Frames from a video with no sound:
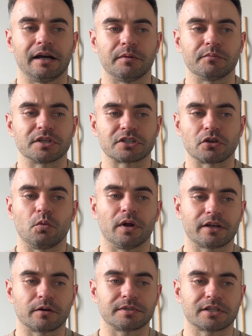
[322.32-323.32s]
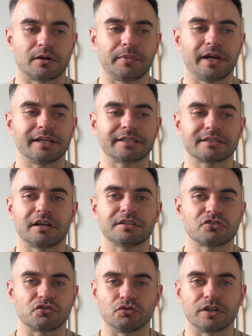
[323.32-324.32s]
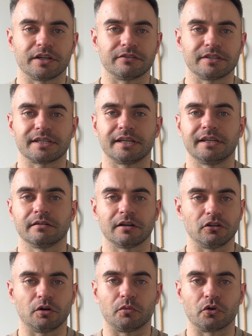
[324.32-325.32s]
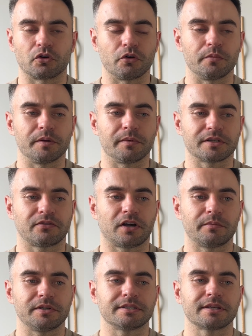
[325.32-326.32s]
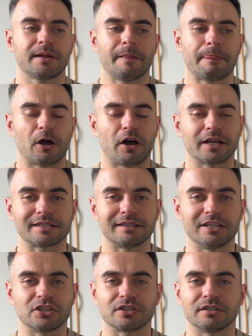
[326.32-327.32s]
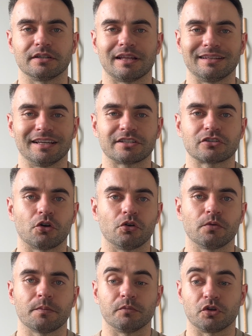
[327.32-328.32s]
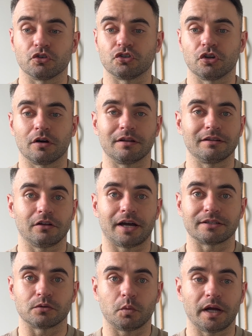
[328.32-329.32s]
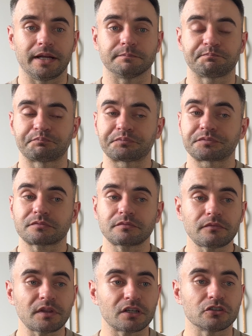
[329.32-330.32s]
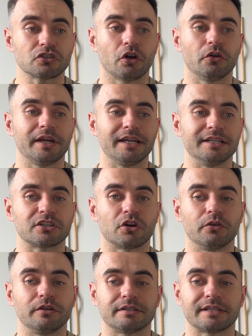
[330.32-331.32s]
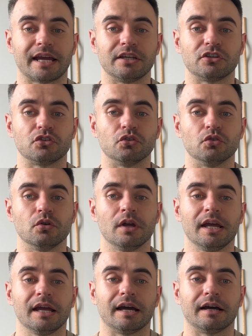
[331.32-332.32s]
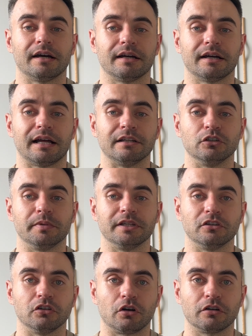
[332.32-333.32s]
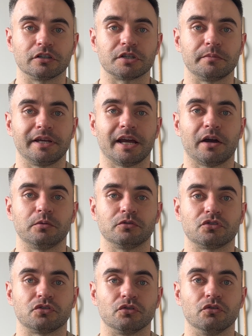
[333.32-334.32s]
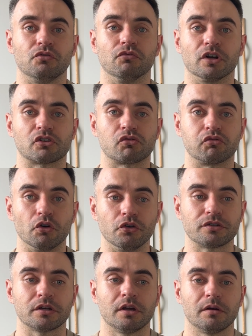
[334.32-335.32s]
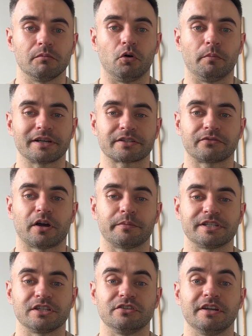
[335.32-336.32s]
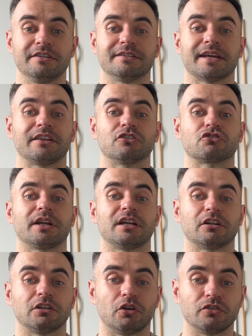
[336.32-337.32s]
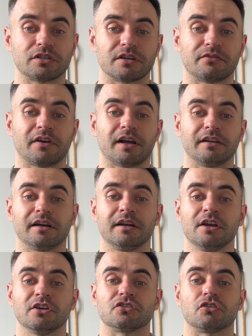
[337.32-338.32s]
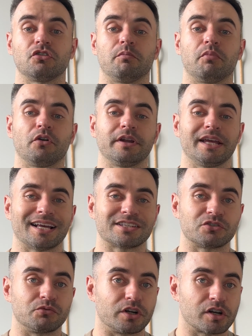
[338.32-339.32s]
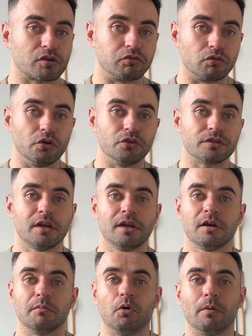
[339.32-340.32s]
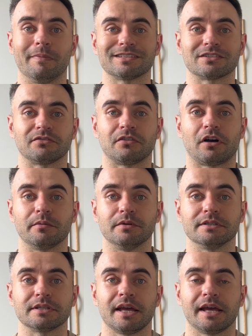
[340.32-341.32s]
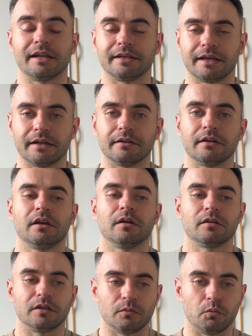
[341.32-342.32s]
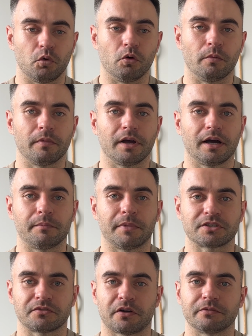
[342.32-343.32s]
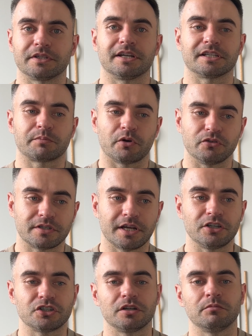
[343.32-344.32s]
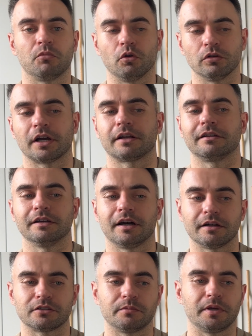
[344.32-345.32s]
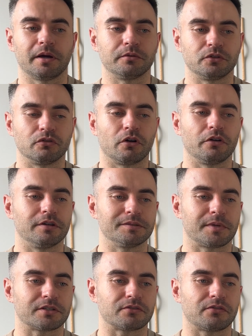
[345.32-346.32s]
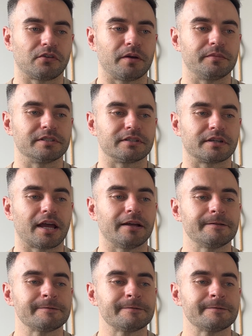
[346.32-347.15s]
so when it comes to compound exercises, you'll generally see a lot more recruitment of muscle fibers. Isolation, less so, because you got lighter weight. So it is going to take you a little bit longer to be able to recruit more muscle fibers. You need to take the training closer to failure, so your body has to recruit more muscle fibers. And again, more muscle fibers get exposed to tension, more likely you are to be able to grow those muscle fibers. Okay.